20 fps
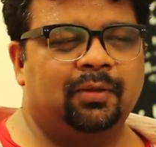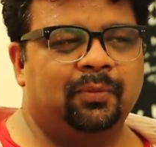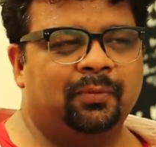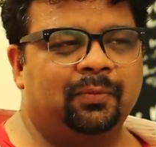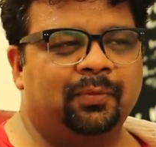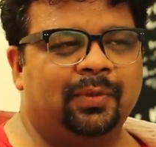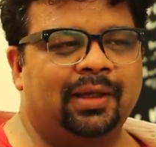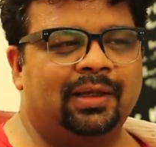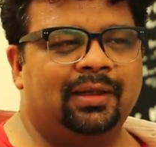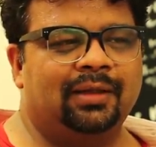
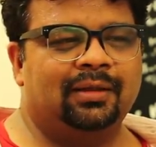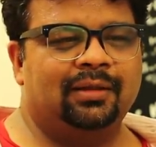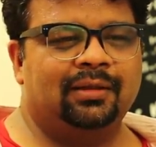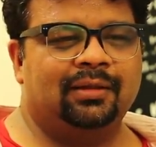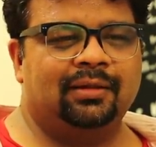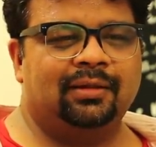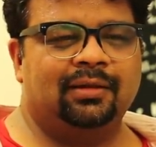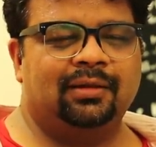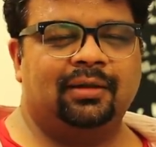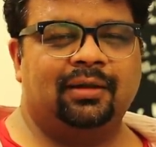
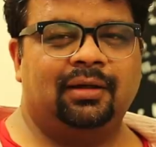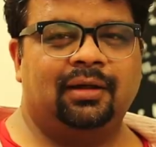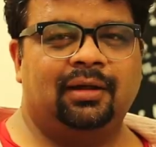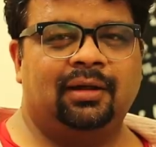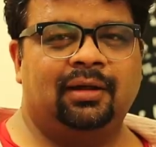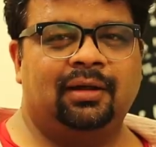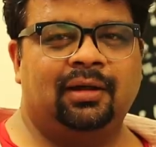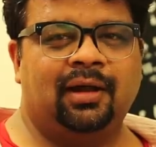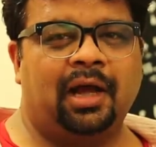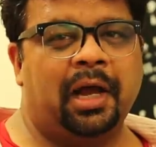Well,
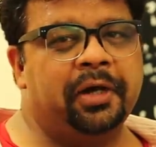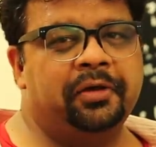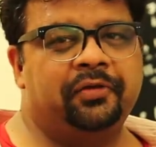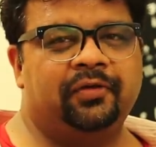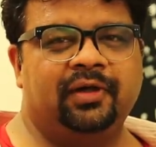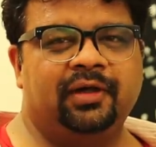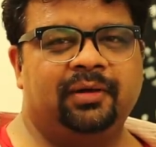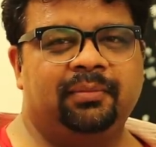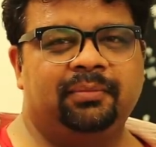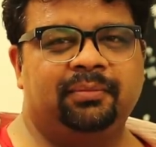I
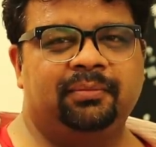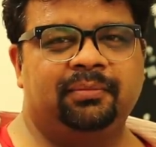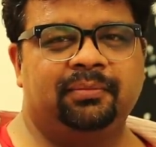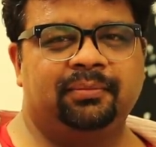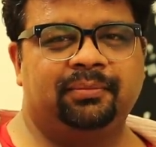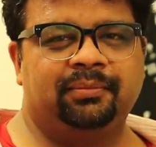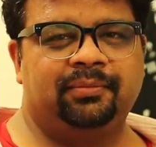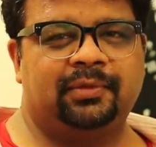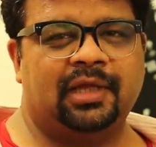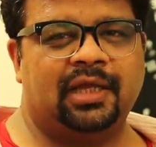
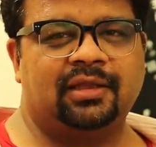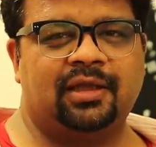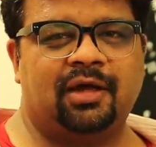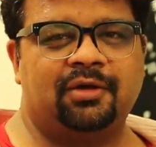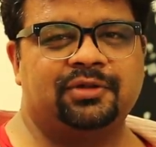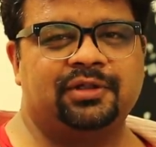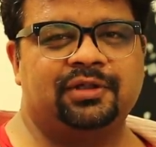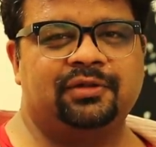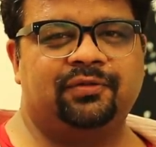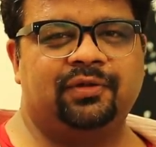dream
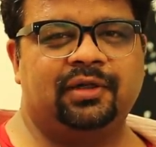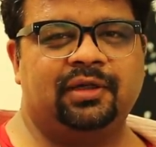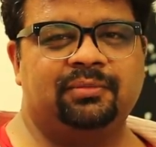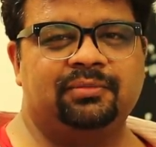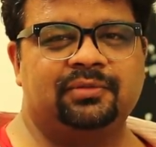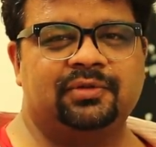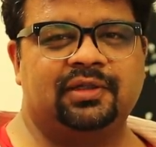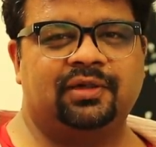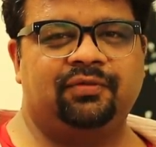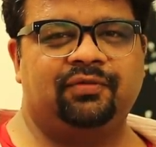10,000
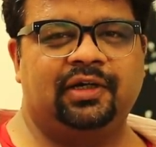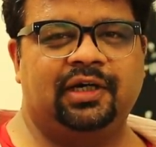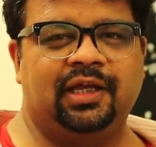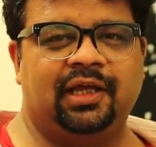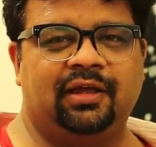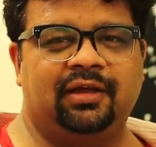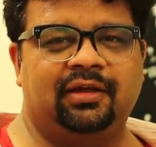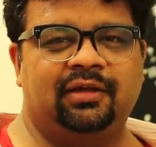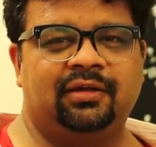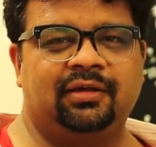dreams every
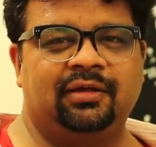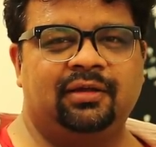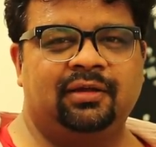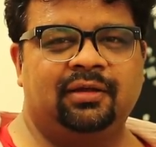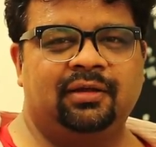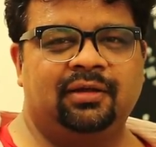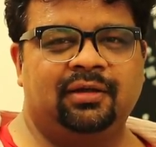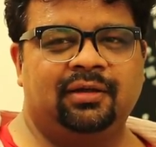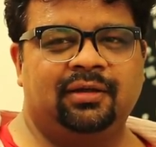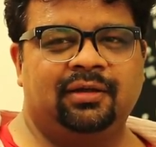day,
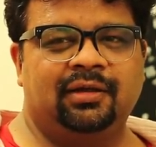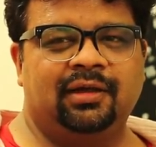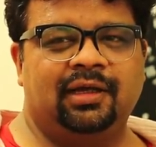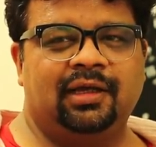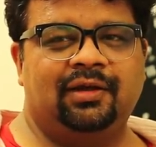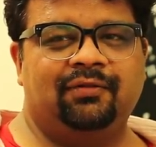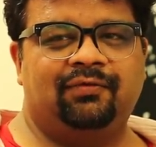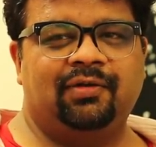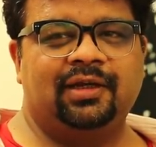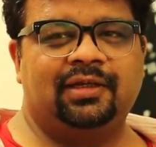
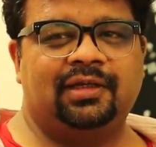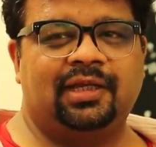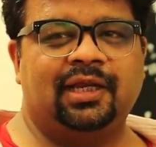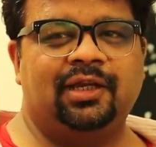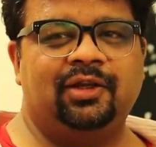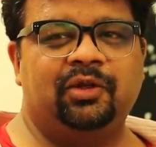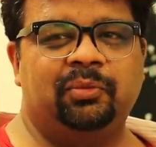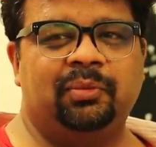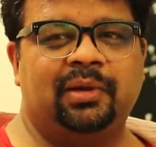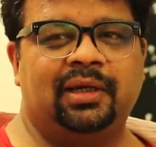and if I tell
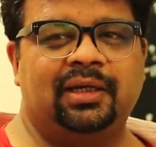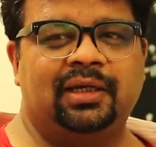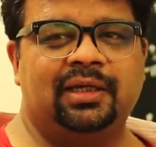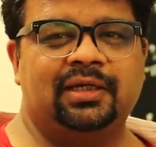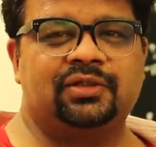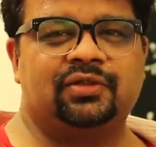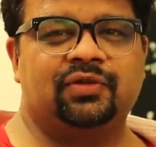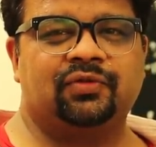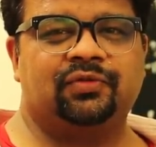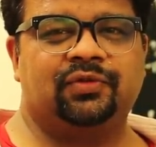you my
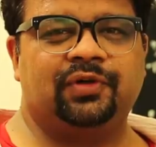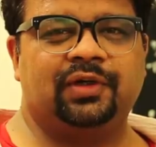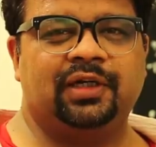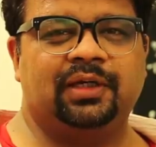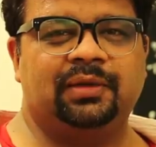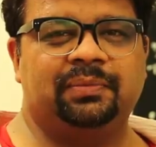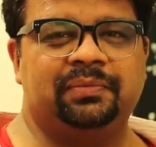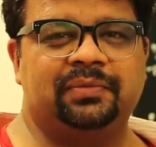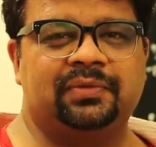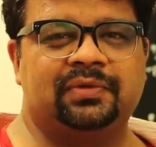list of
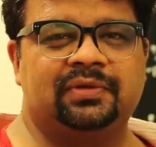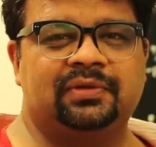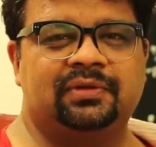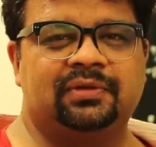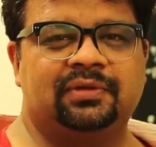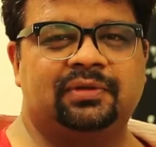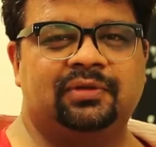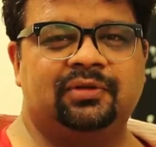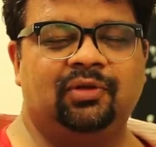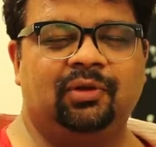
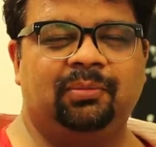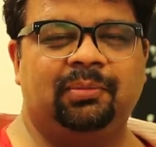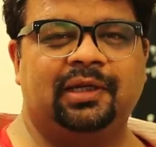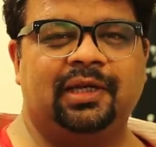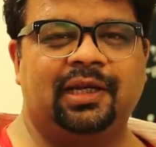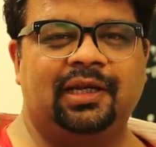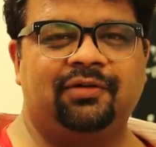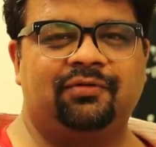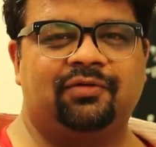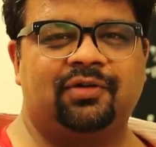dreams, you'll be
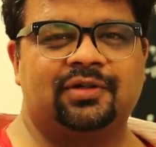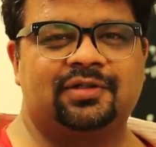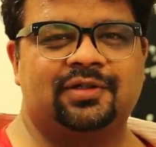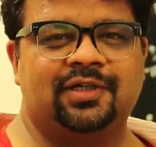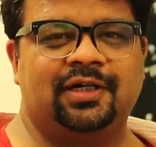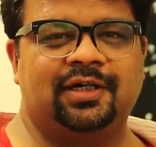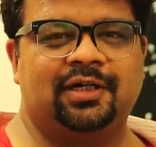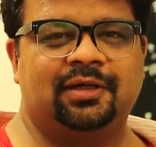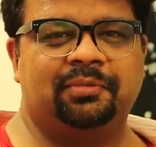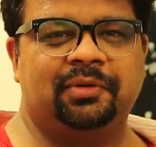really
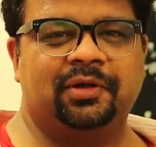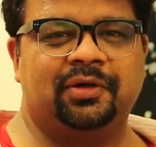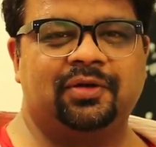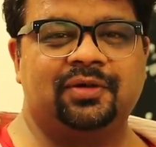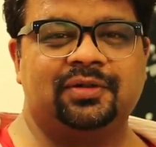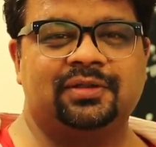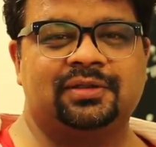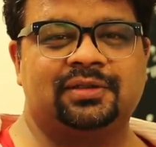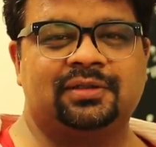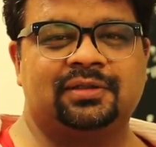frustrated
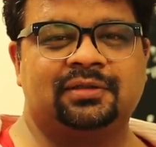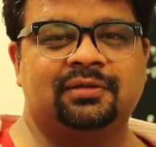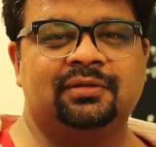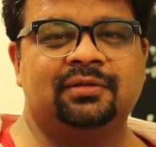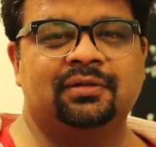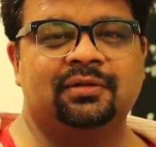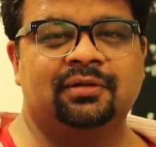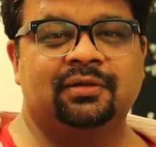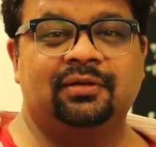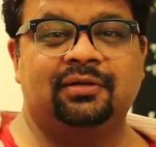because
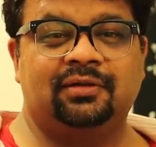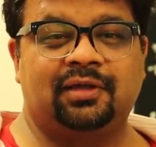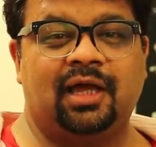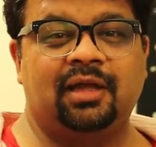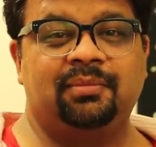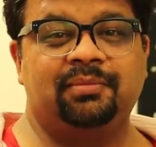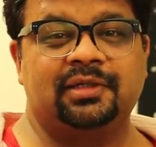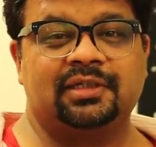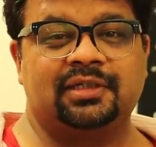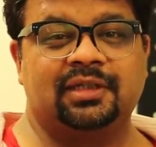
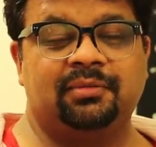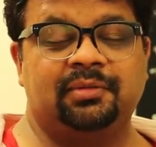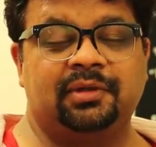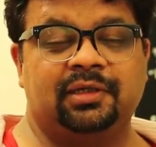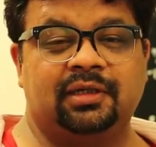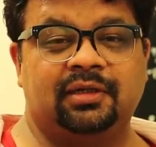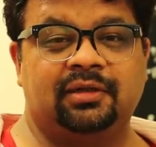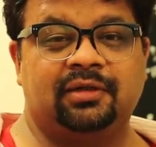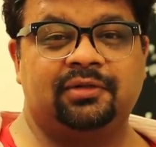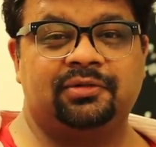time is
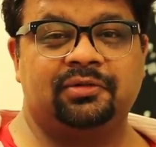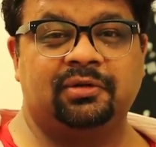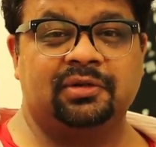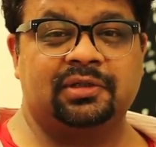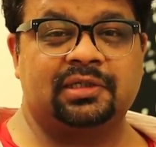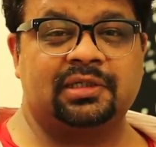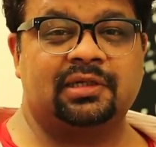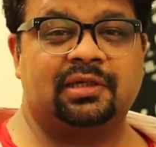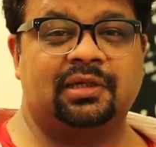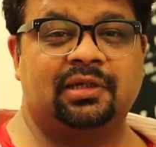limited,
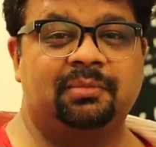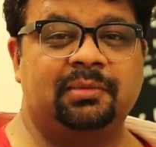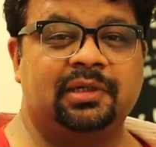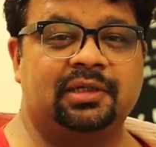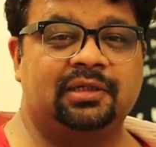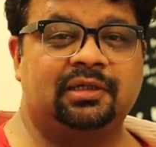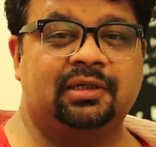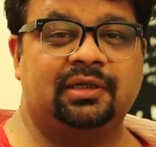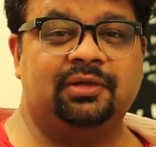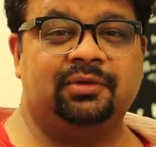resources are
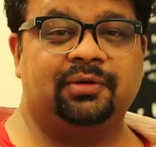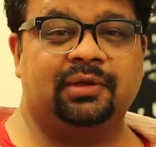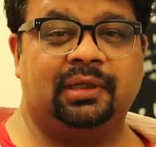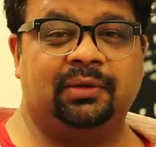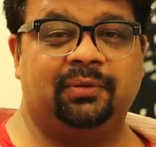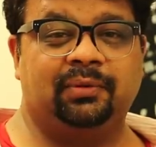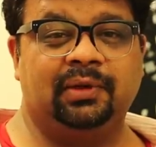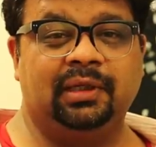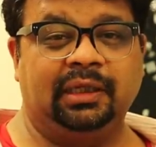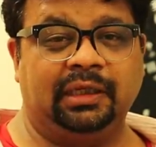limited, and you can
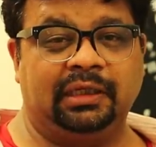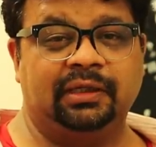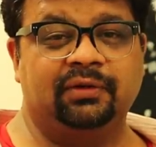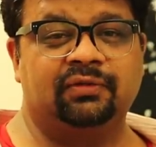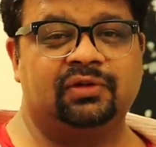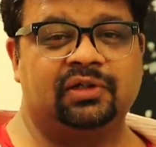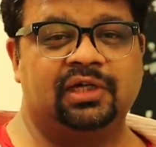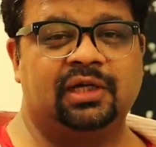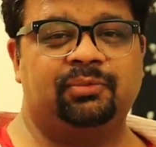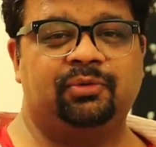only
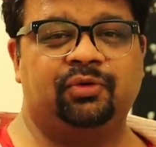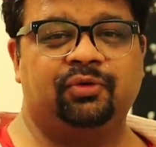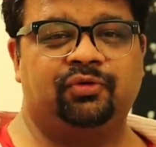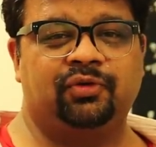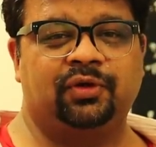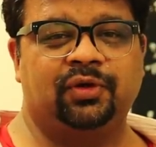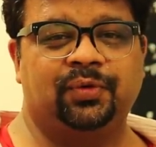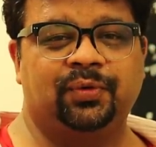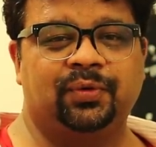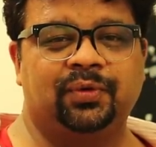give shape to
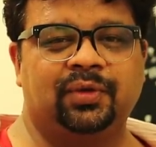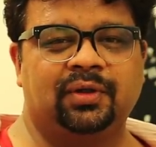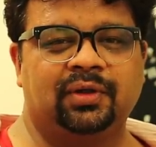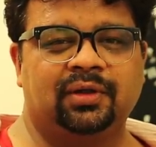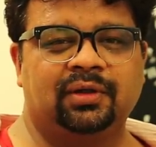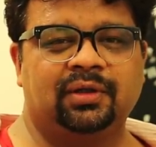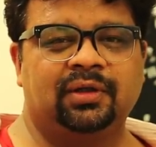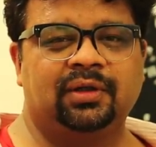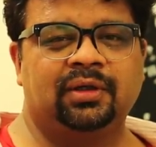few.